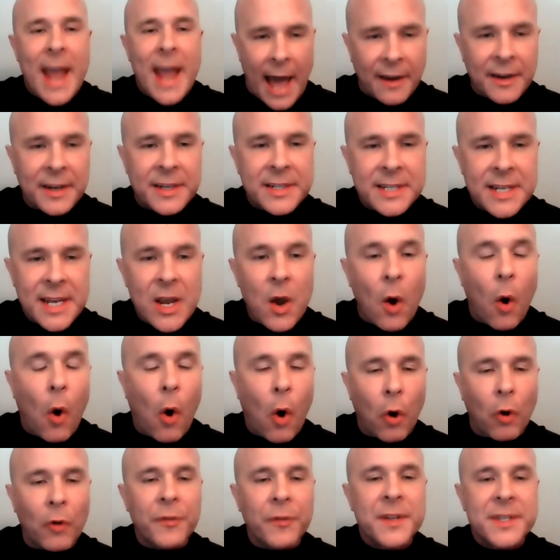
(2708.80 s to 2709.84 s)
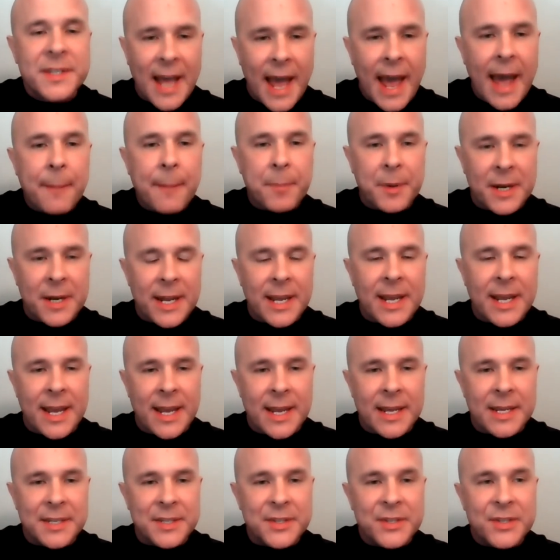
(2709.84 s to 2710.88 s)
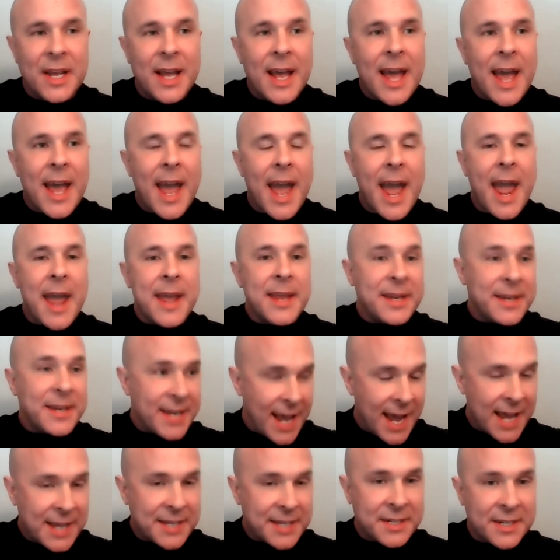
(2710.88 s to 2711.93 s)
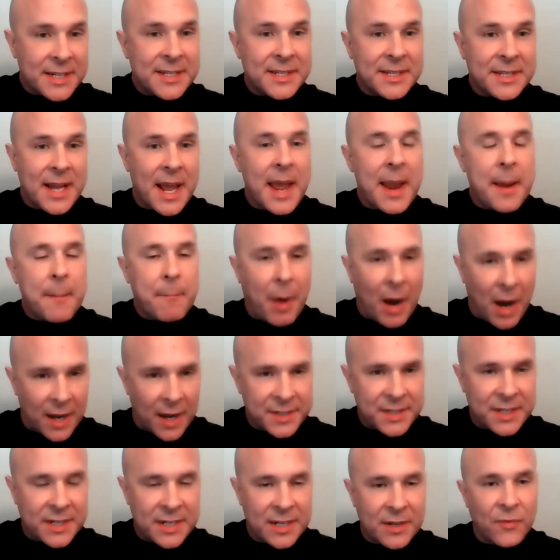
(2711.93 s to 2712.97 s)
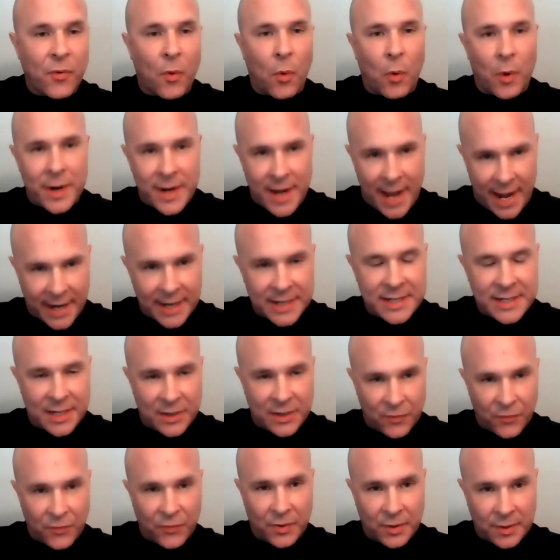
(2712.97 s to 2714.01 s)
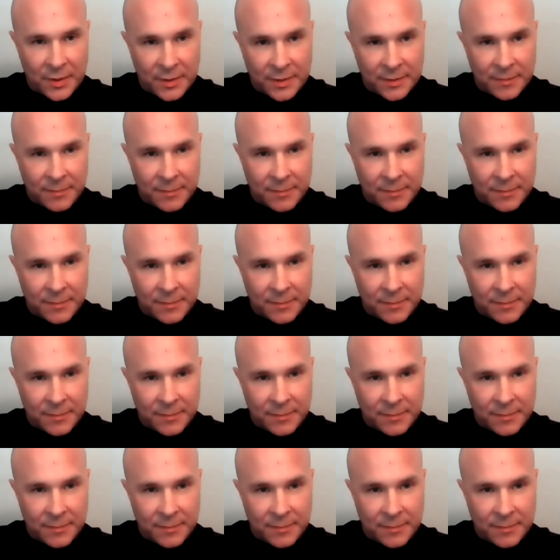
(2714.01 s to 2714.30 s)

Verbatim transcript: reality, all that's happening is a test is saying positive or negative.